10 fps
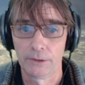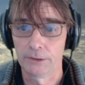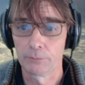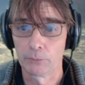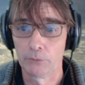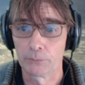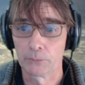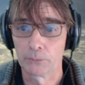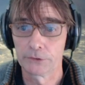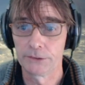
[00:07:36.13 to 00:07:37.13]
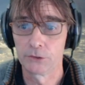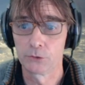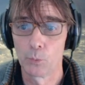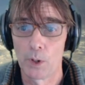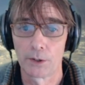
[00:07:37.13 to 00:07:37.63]
This, of course, this
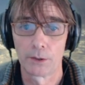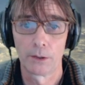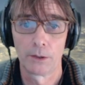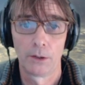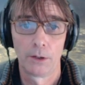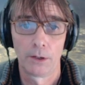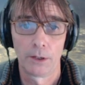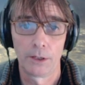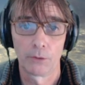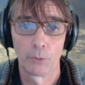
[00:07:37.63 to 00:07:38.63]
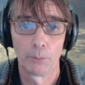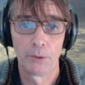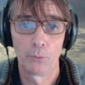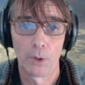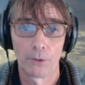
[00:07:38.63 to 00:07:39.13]
is 1, here will
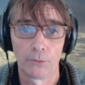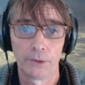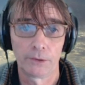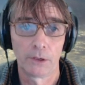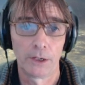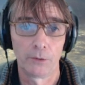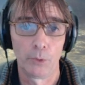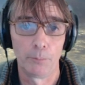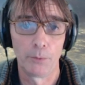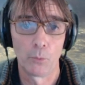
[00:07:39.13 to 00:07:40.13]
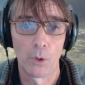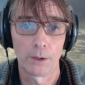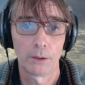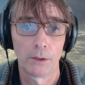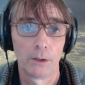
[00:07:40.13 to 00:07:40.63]
be 1, on this line will be
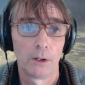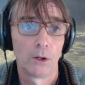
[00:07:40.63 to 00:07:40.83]
1,